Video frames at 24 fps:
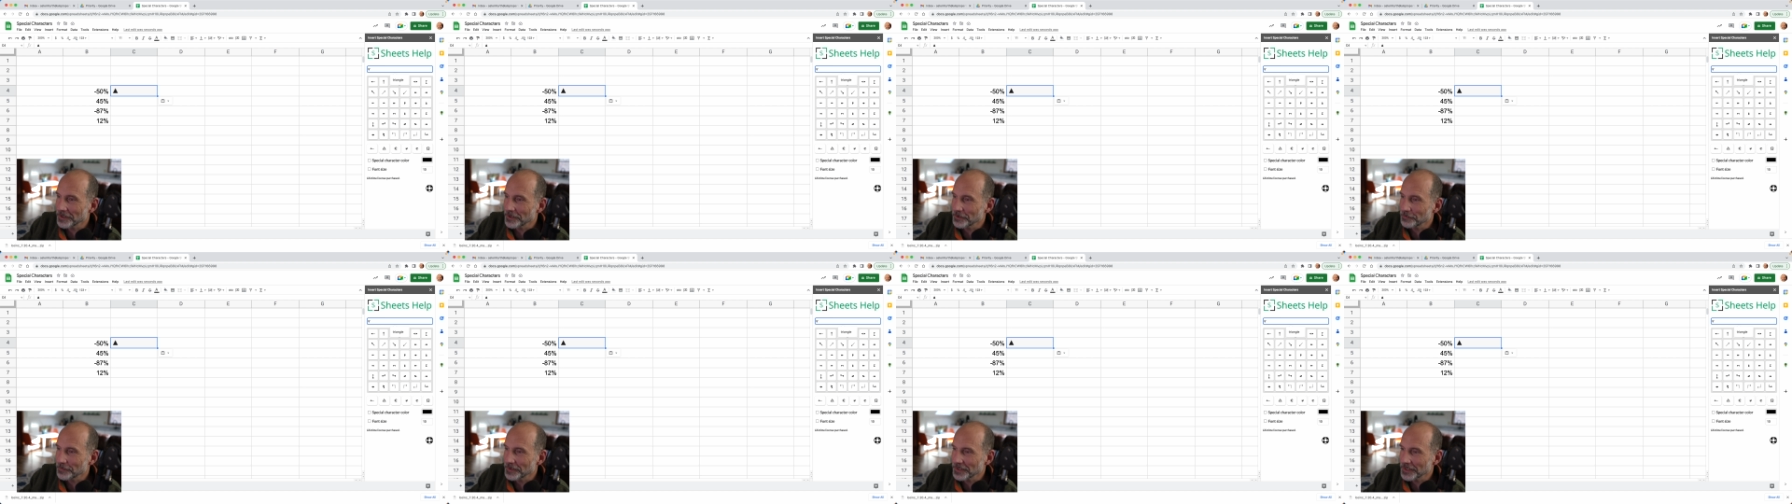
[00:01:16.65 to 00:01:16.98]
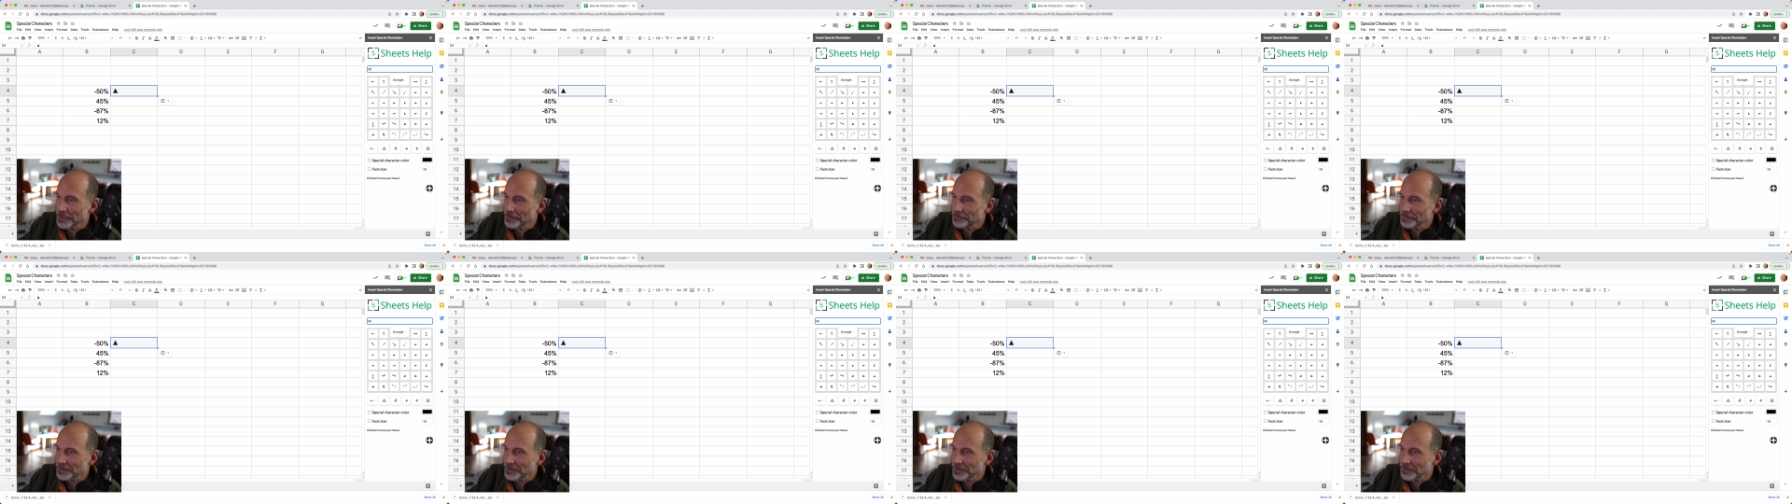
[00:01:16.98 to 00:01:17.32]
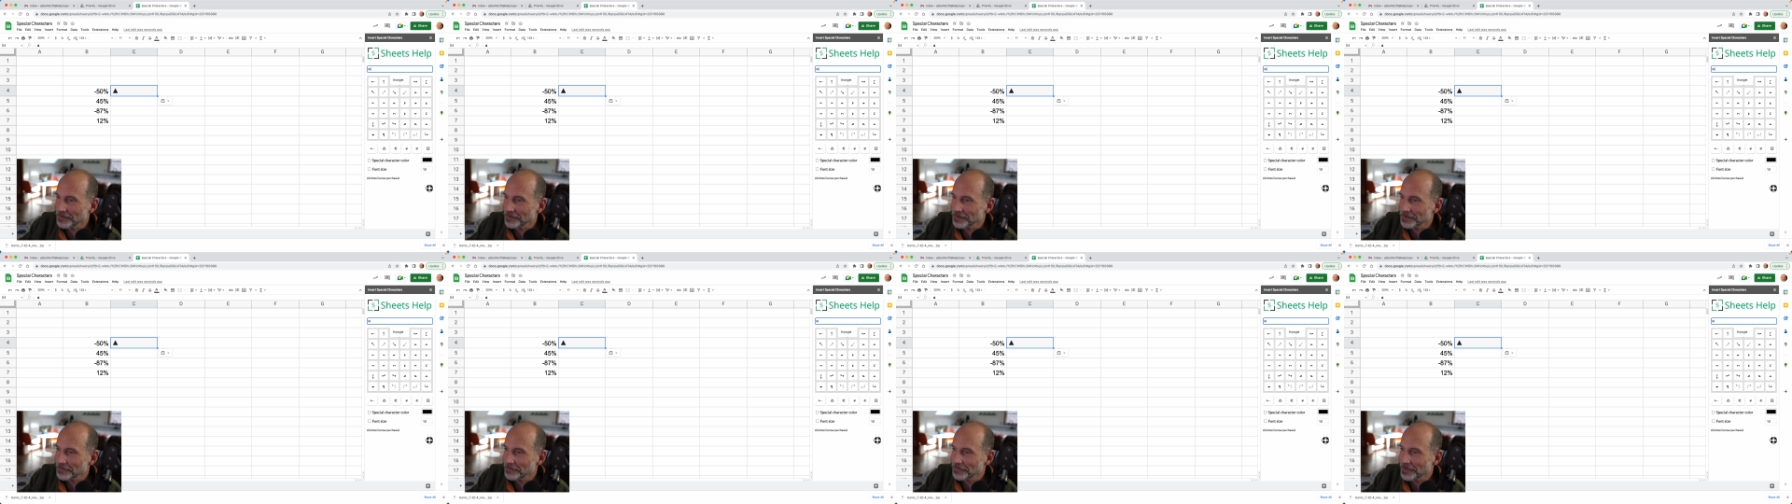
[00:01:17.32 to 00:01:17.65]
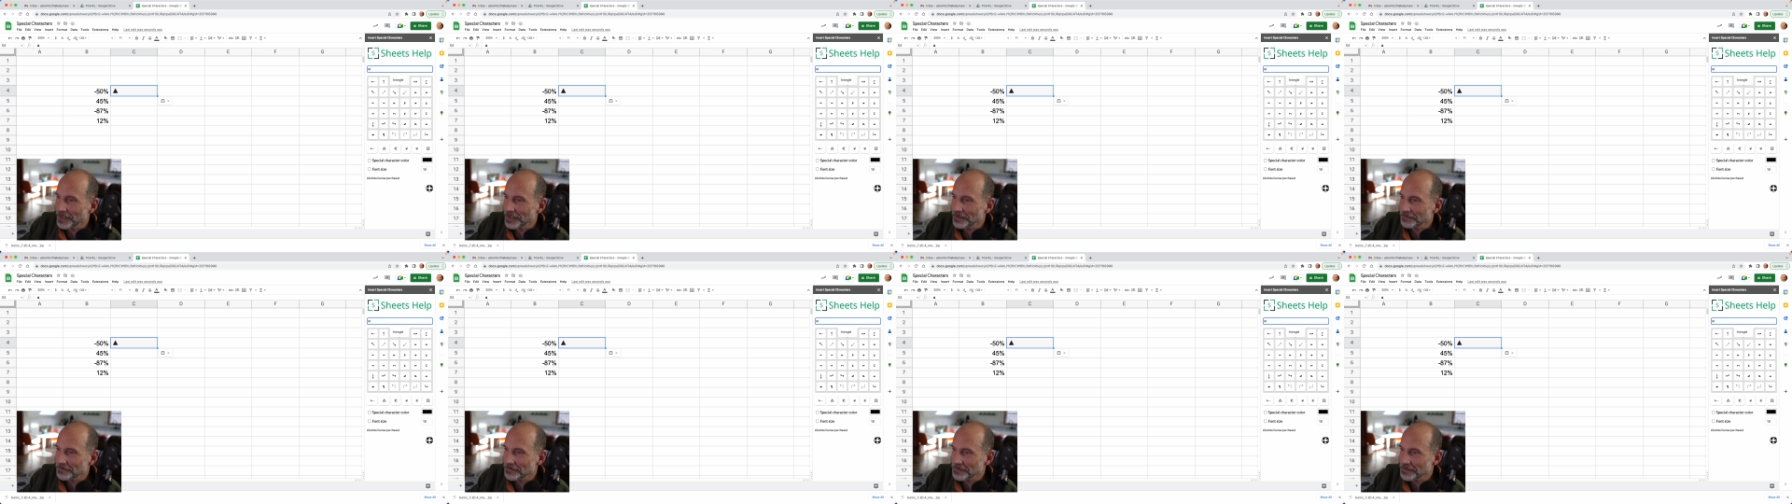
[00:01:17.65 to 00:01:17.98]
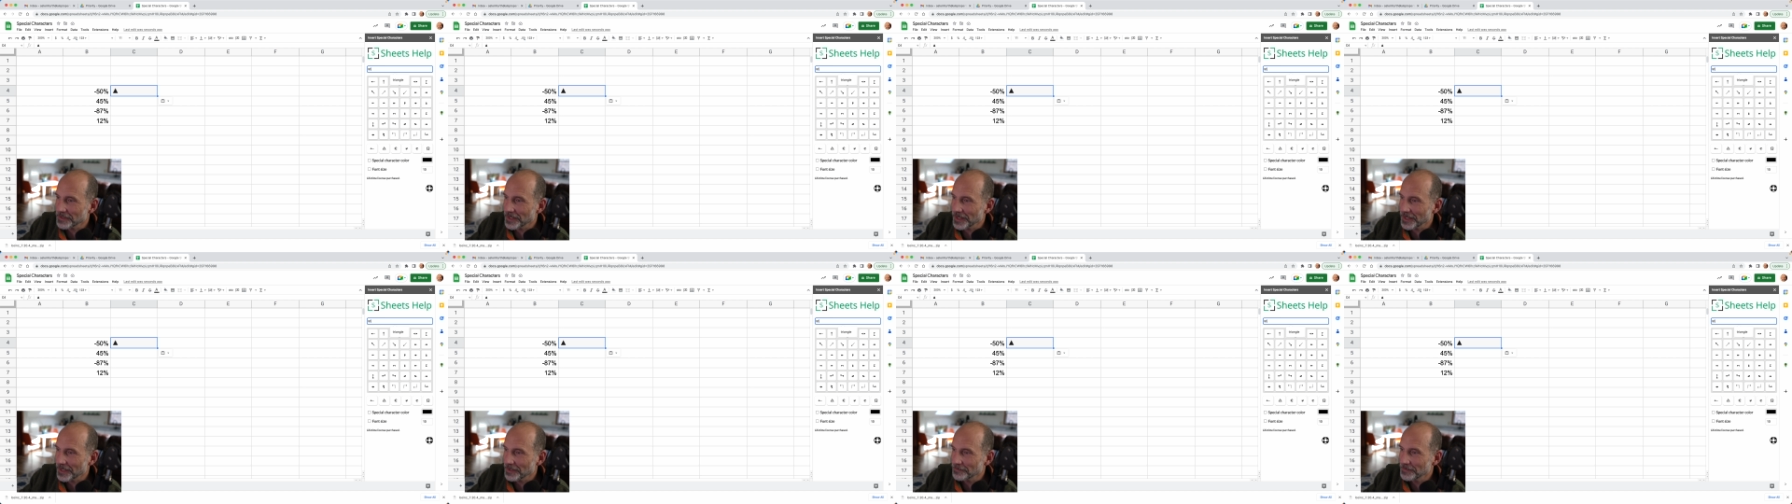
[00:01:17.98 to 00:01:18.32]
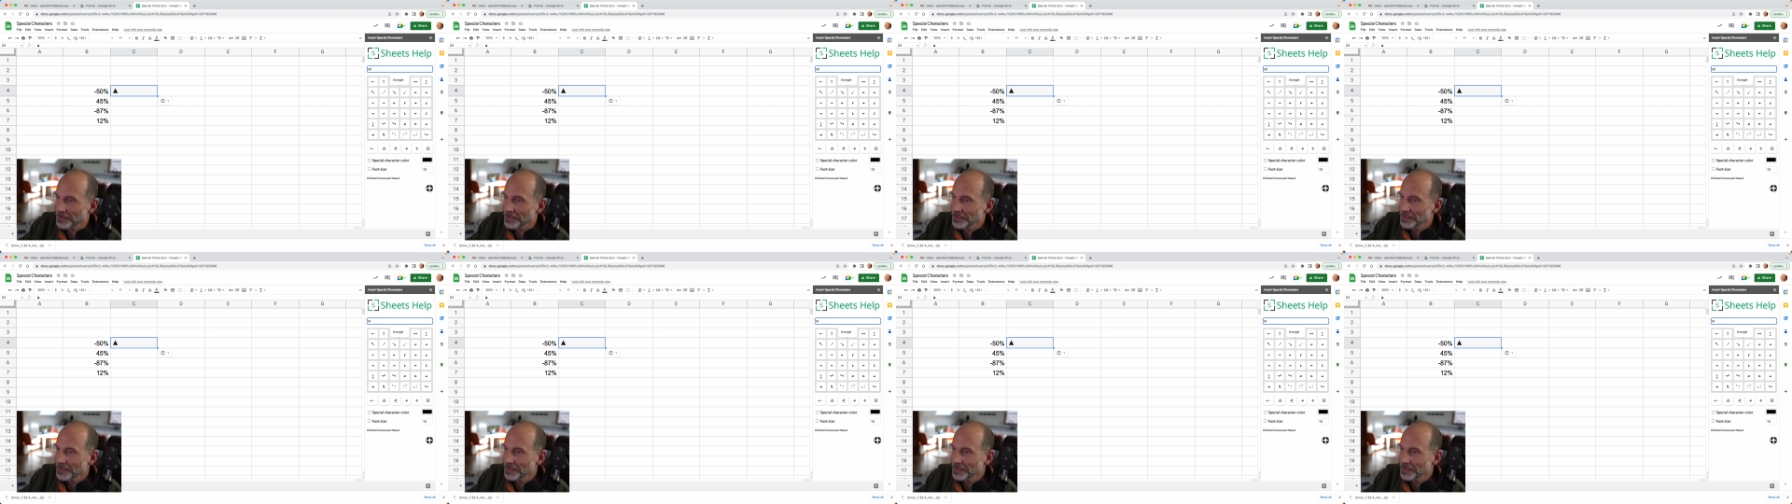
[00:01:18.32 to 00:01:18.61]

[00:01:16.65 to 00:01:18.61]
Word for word: open up another browser tab